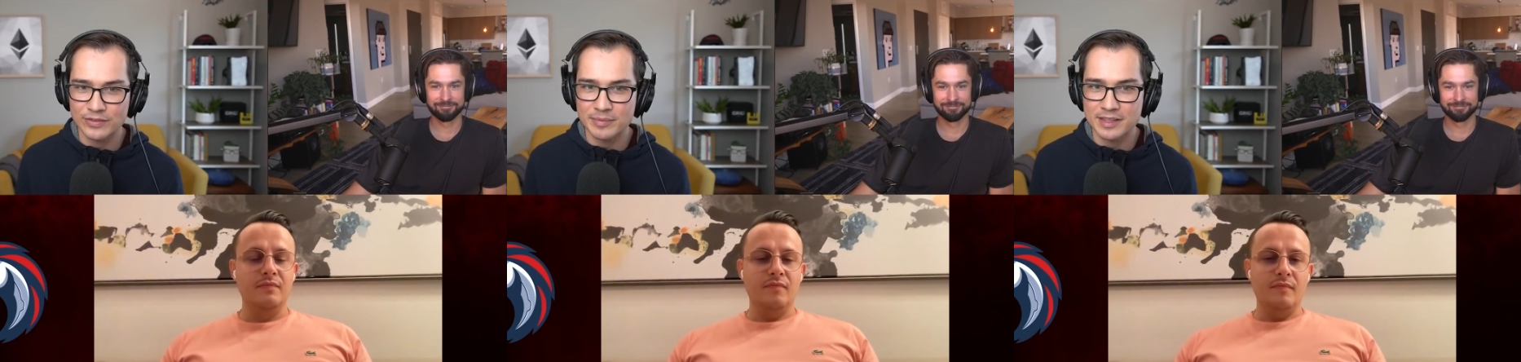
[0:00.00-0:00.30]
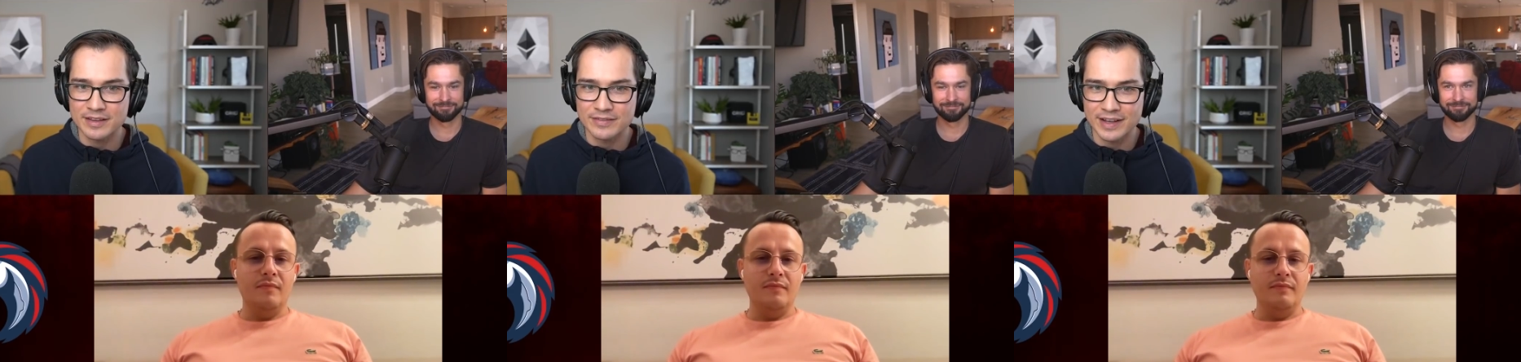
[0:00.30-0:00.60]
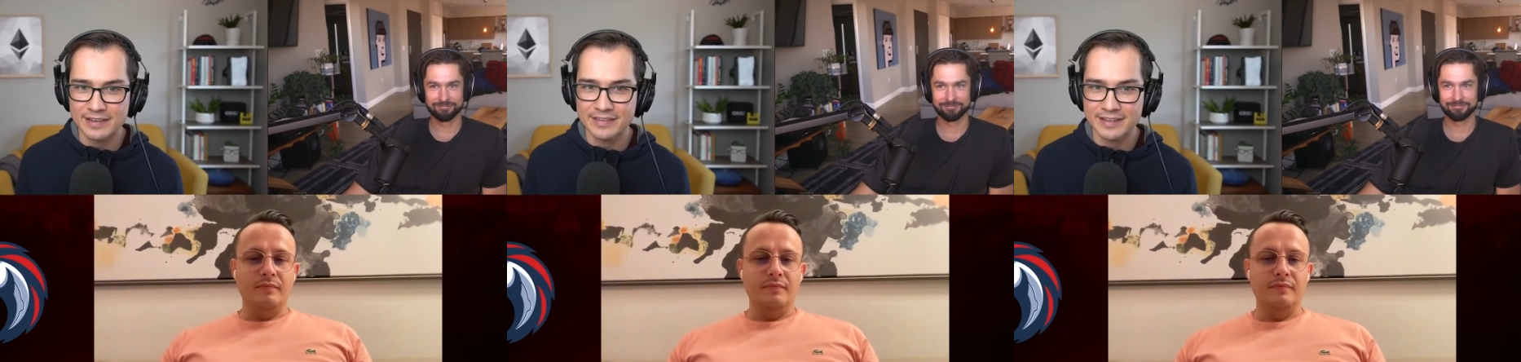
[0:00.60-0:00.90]
Speaker 1: some of the
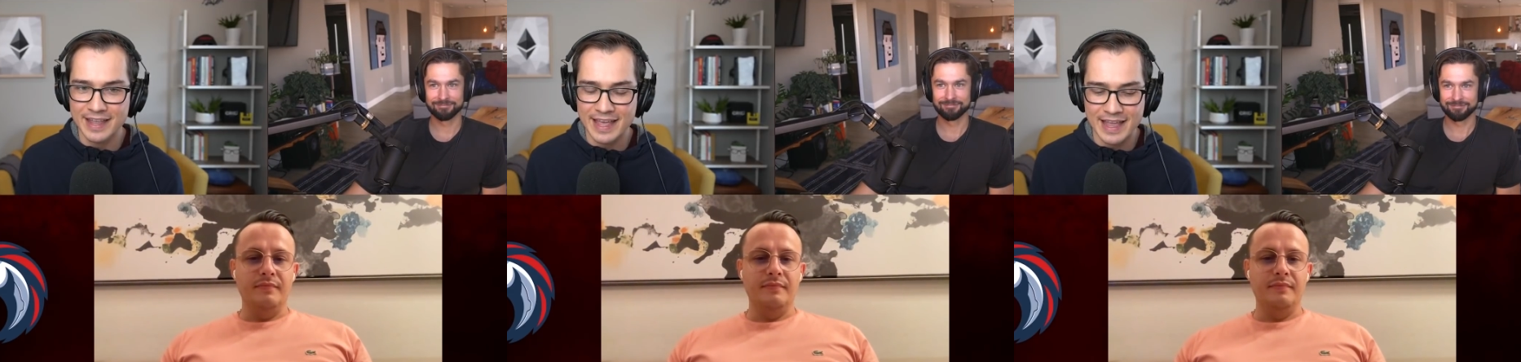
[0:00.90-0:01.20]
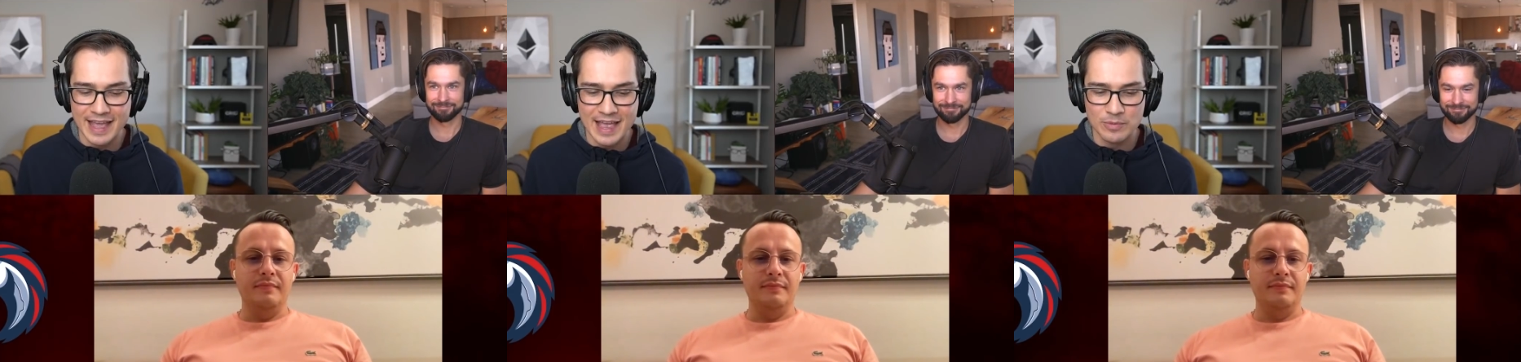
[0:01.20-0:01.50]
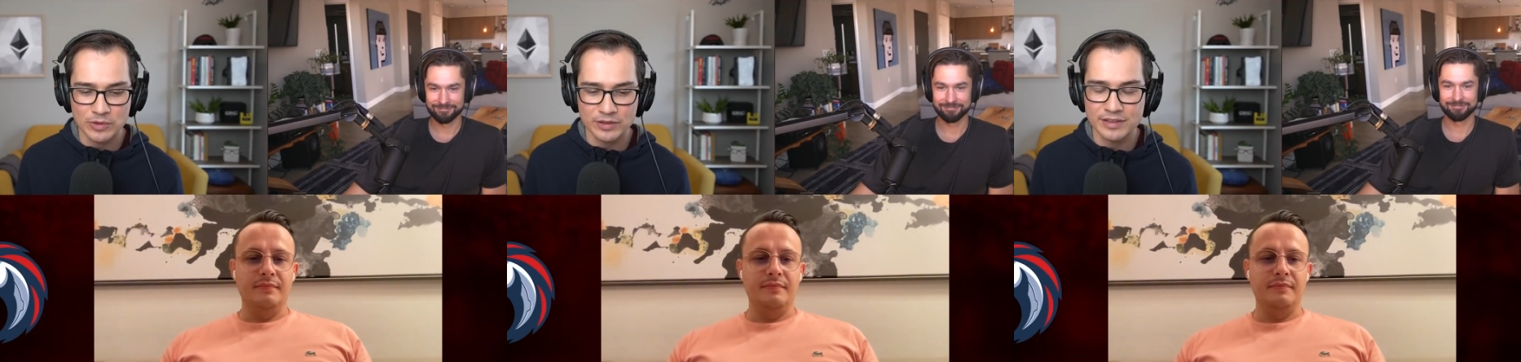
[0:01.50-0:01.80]
advice today,
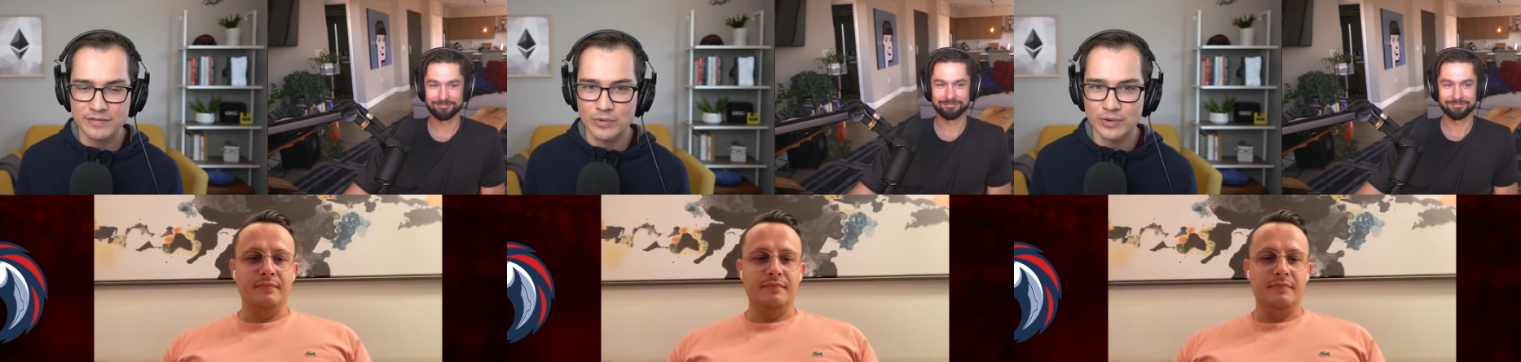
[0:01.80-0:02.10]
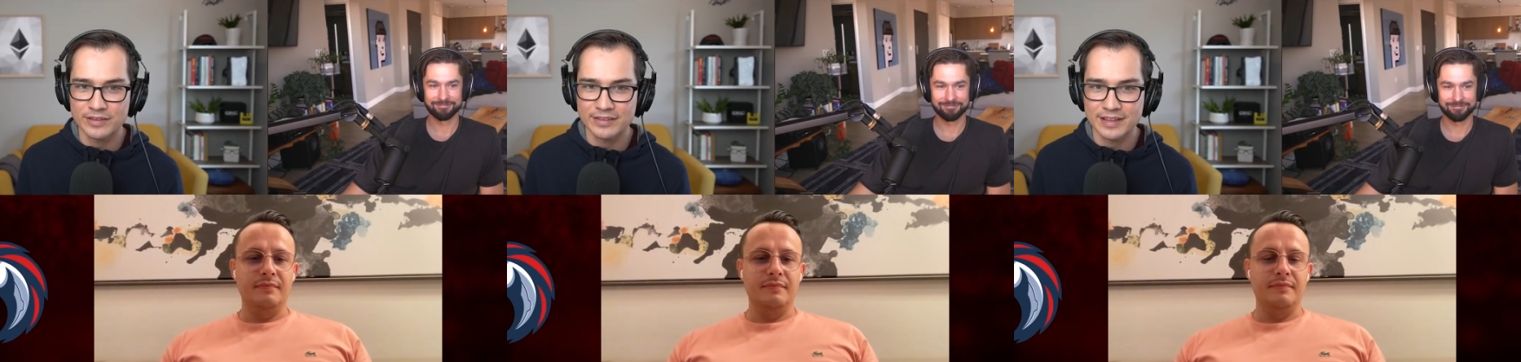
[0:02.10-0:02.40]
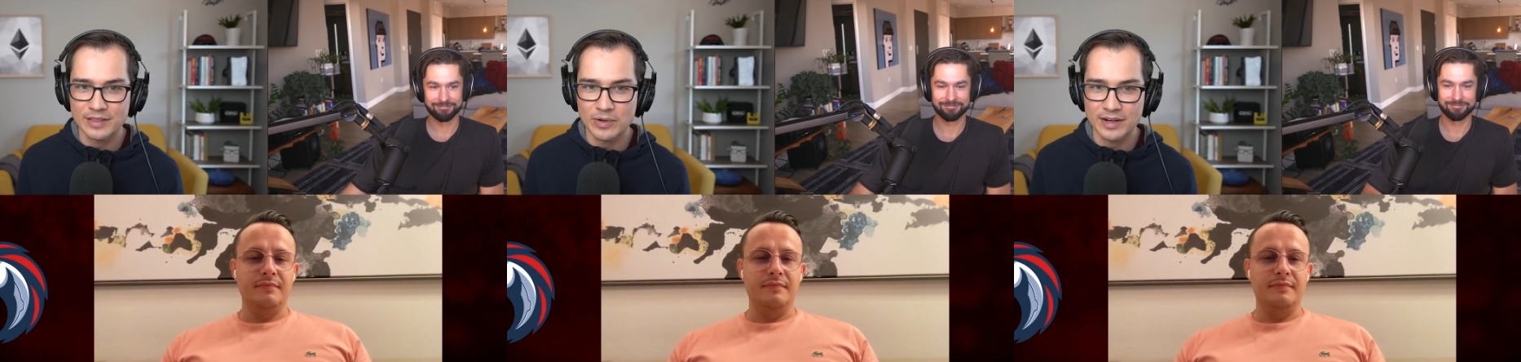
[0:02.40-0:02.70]
and we're looking forward to
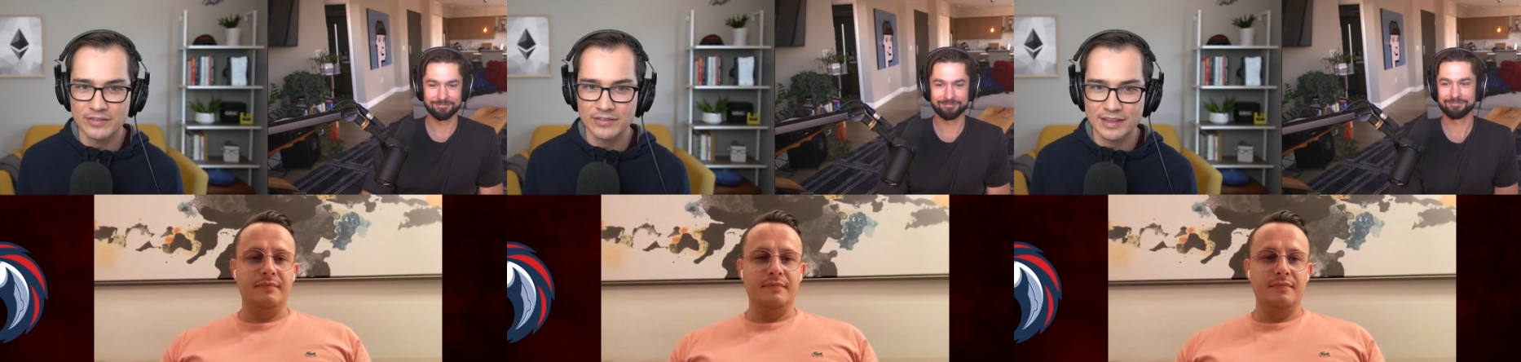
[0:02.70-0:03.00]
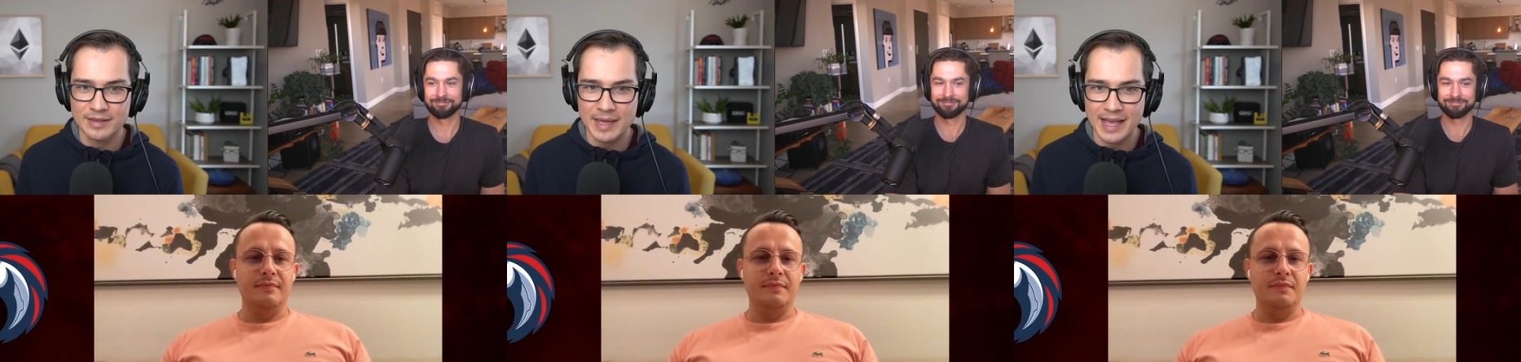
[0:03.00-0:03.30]
seeing the one inch team